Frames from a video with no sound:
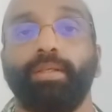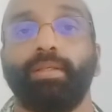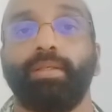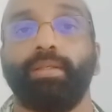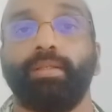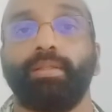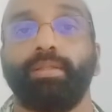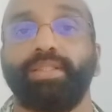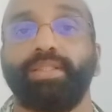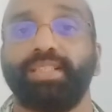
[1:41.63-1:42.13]

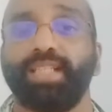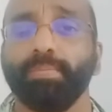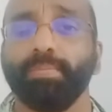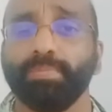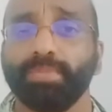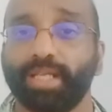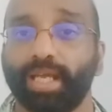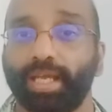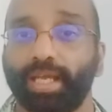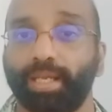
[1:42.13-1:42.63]

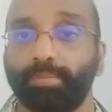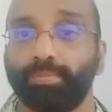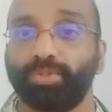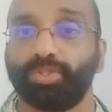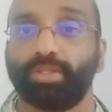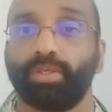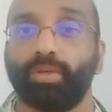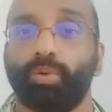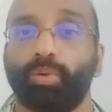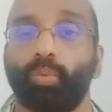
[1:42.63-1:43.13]

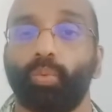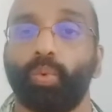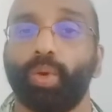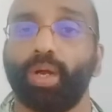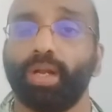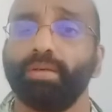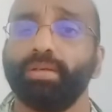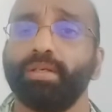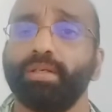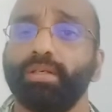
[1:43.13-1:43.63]
Sometimes
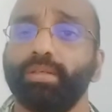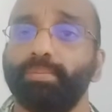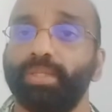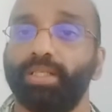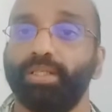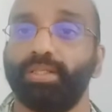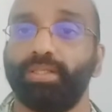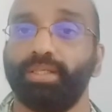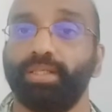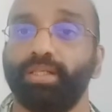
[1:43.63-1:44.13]

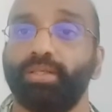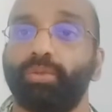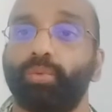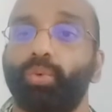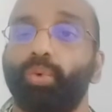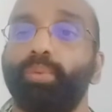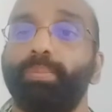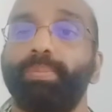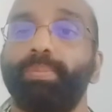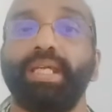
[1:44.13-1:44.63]
vulnerability
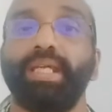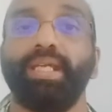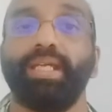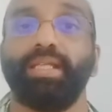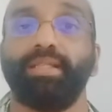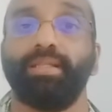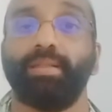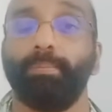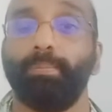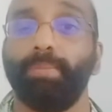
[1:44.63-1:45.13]
could be in
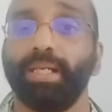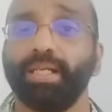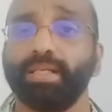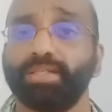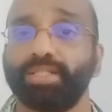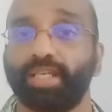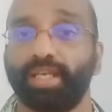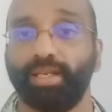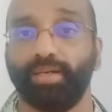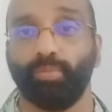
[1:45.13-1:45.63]
the built
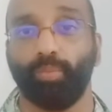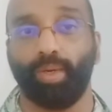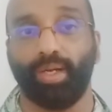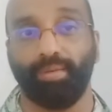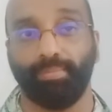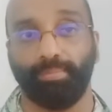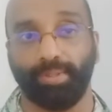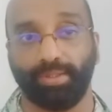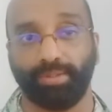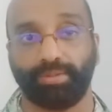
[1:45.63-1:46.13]

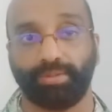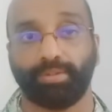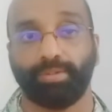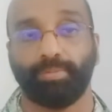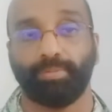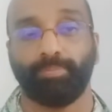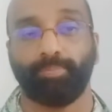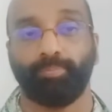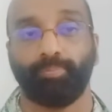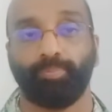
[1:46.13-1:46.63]
environment.
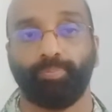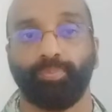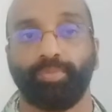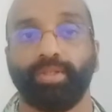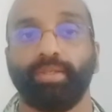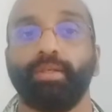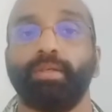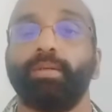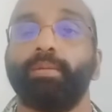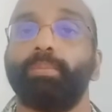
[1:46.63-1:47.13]

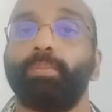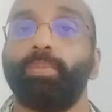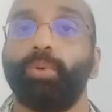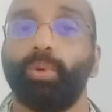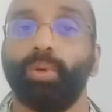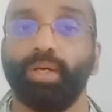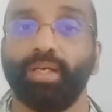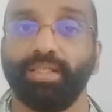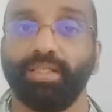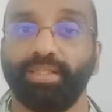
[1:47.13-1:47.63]

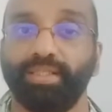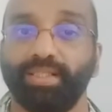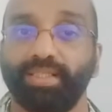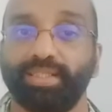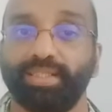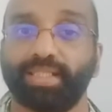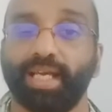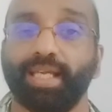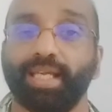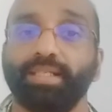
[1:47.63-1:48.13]
Poorly
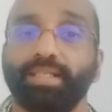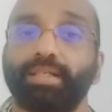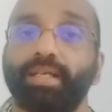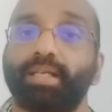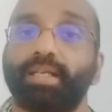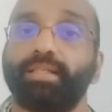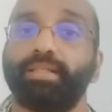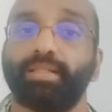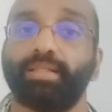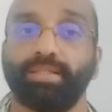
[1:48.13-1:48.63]
designed
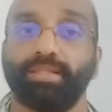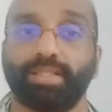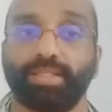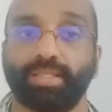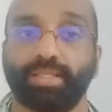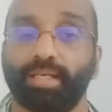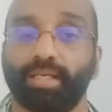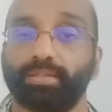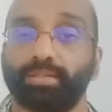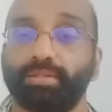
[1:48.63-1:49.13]
and
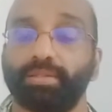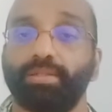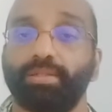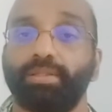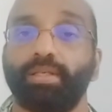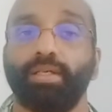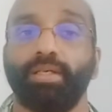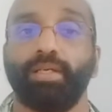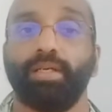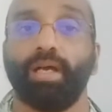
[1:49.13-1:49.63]
constructed
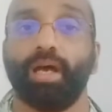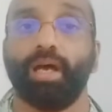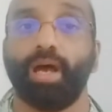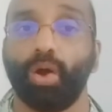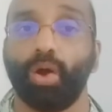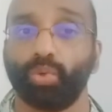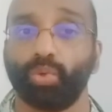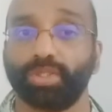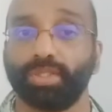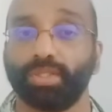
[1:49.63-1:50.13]

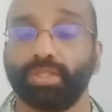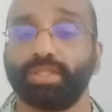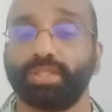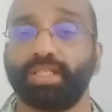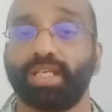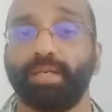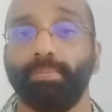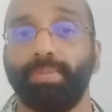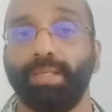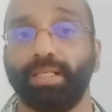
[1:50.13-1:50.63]
houses
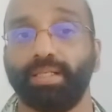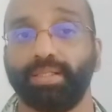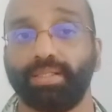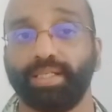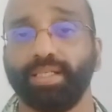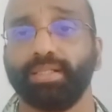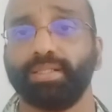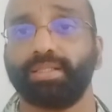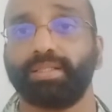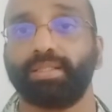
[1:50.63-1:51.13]
and
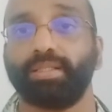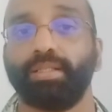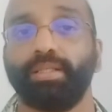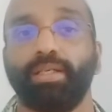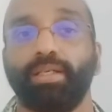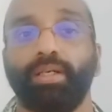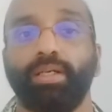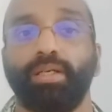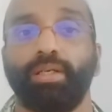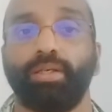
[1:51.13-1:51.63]
buildings,
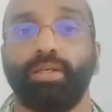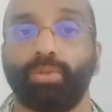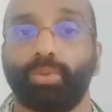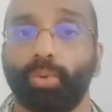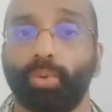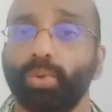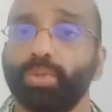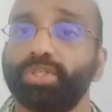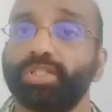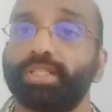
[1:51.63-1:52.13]

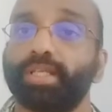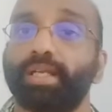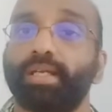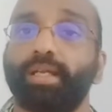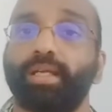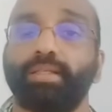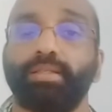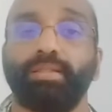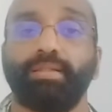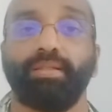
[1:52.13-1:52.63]
roads and
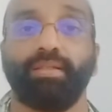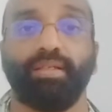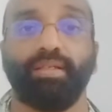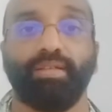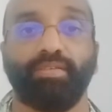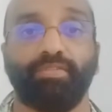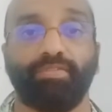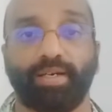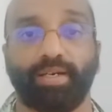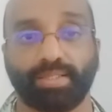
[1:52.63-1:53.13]
other
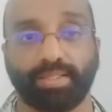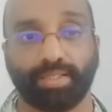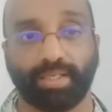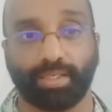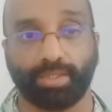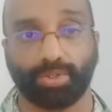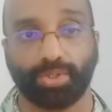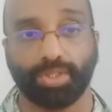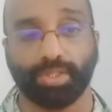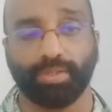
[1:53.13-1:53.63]

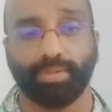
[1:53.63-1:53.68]
infrastructure,